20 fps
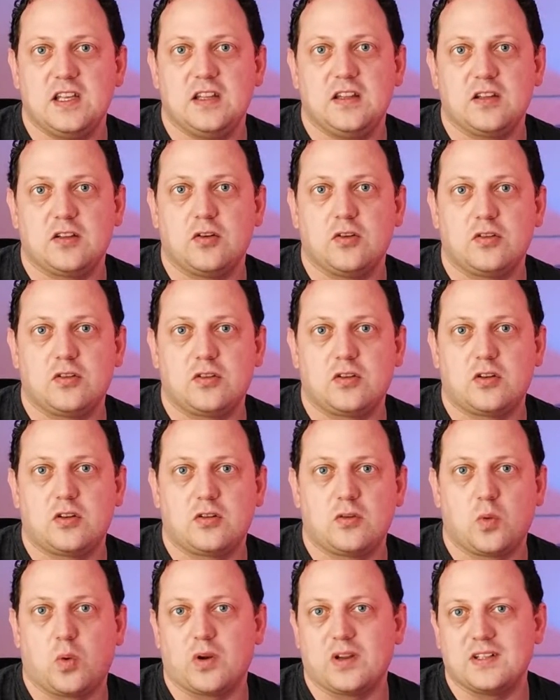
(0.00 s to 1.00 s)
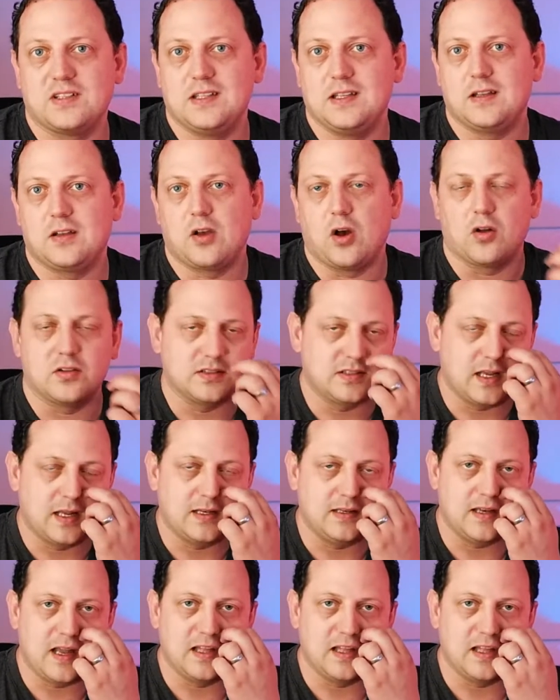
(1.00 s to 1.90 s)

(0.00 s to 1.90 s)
good quality content,